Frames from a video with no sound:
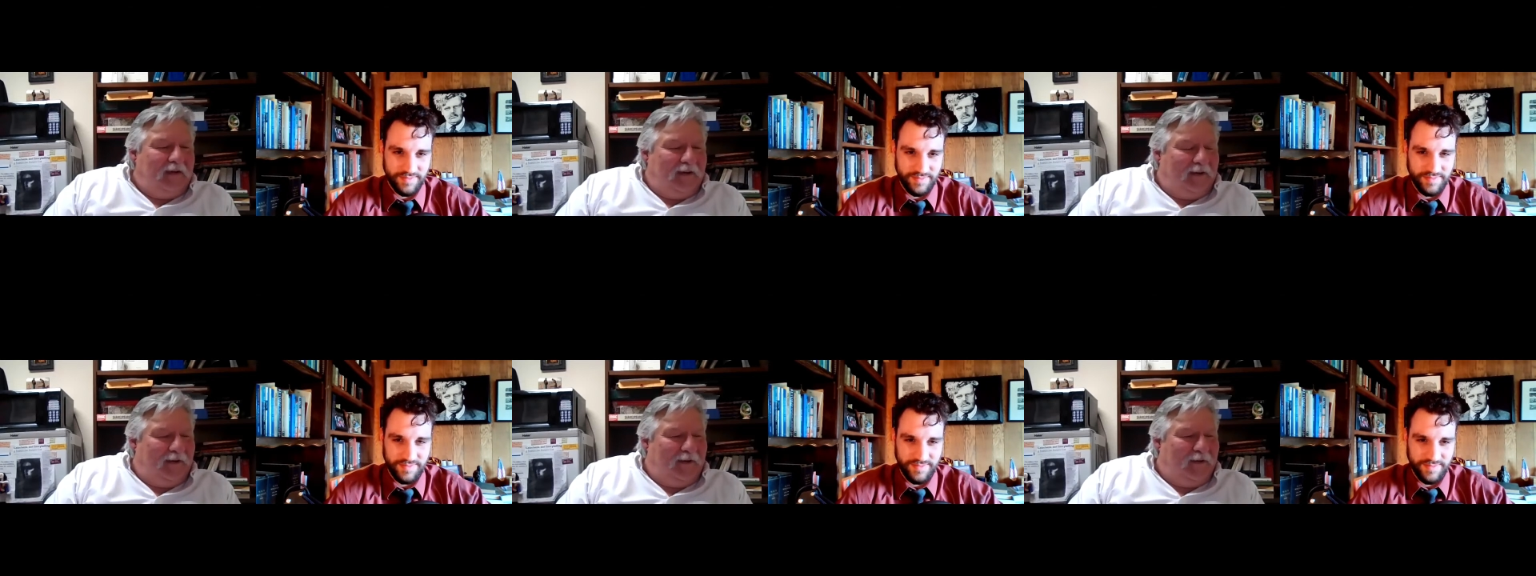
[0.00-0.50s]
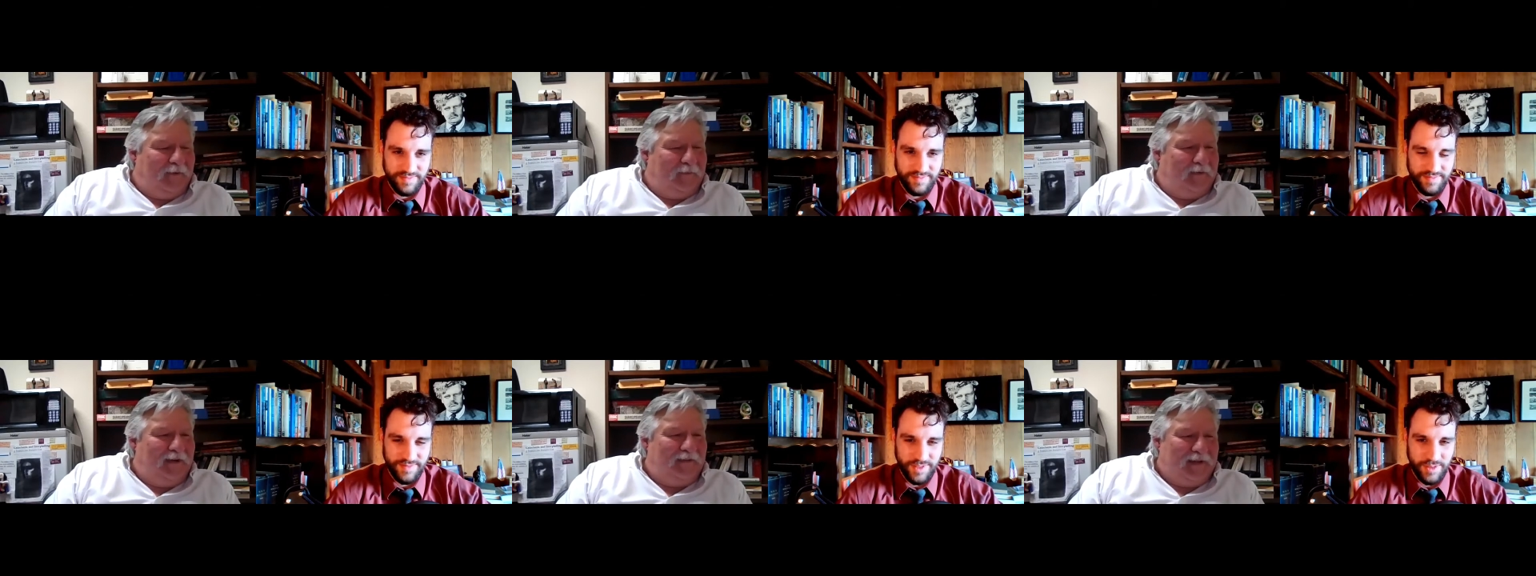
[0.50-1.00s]
Speaker 1: Um,
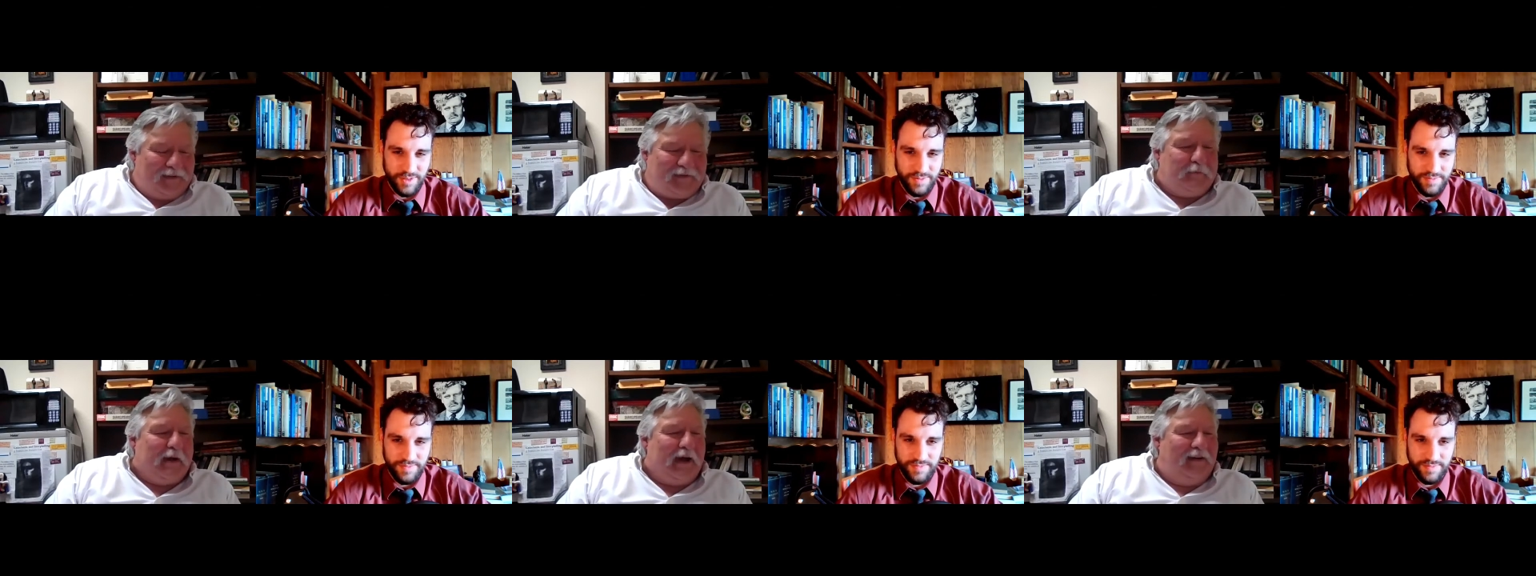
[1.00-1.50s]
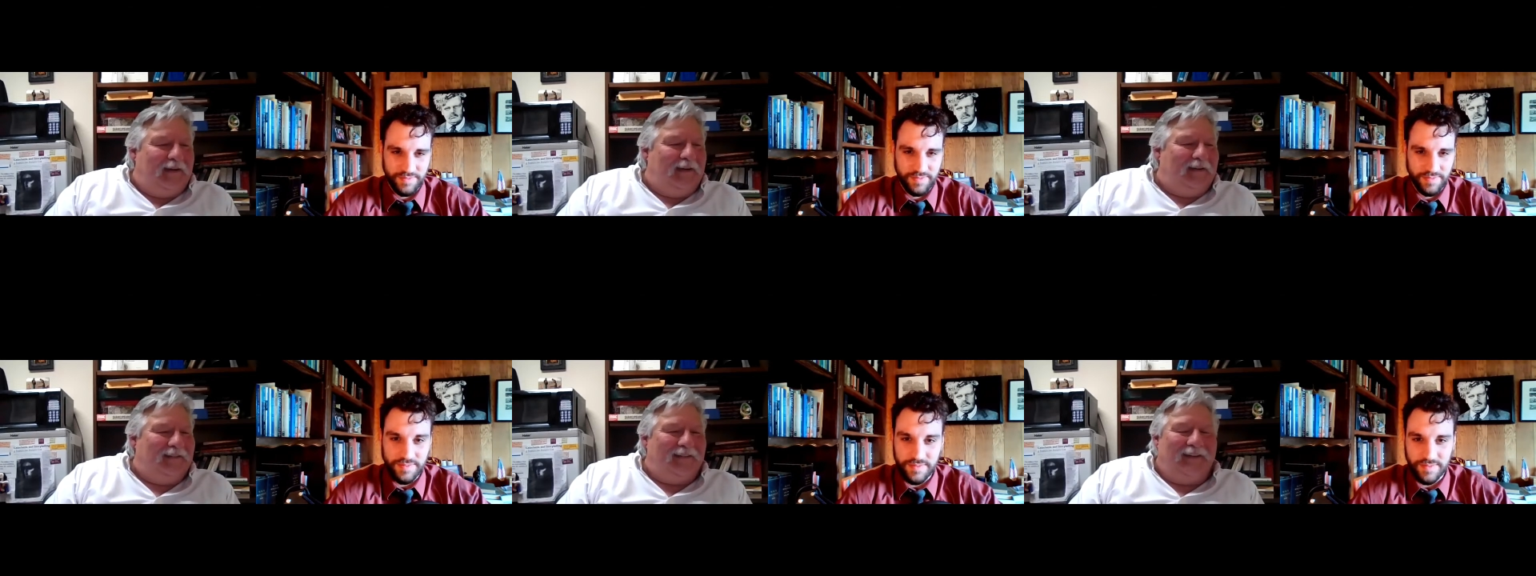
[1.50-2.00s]
and that's about
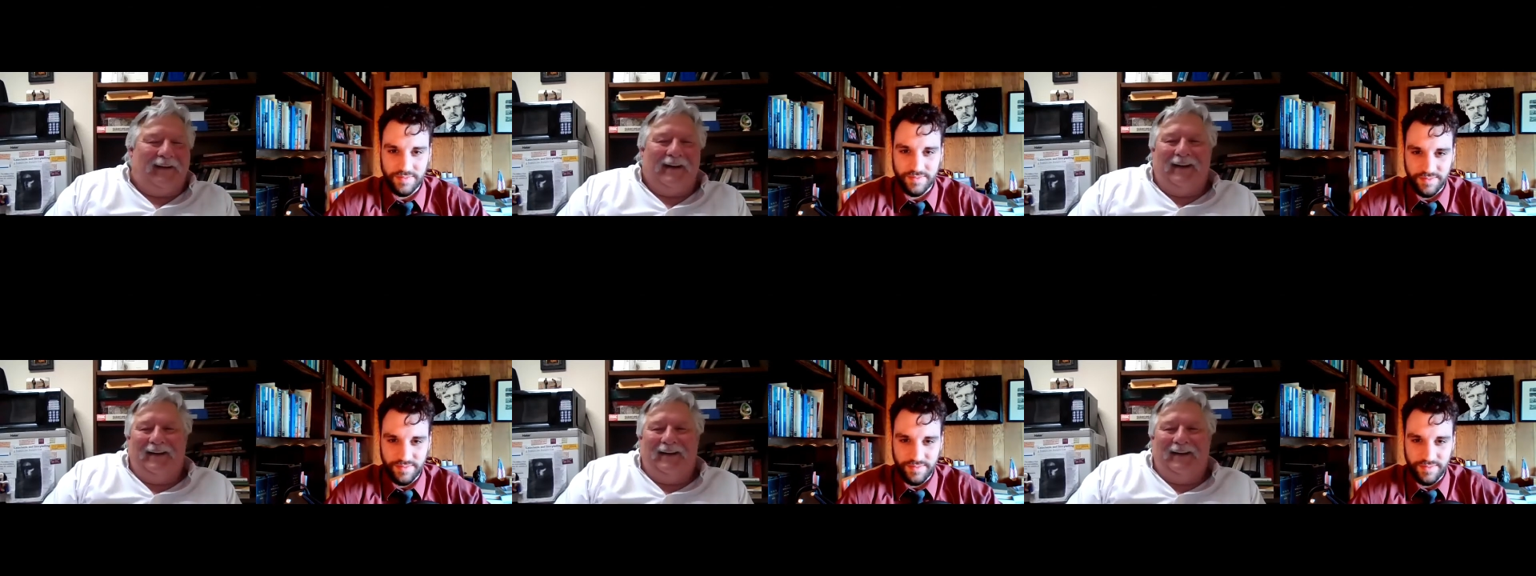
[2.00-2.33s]
it. Uh,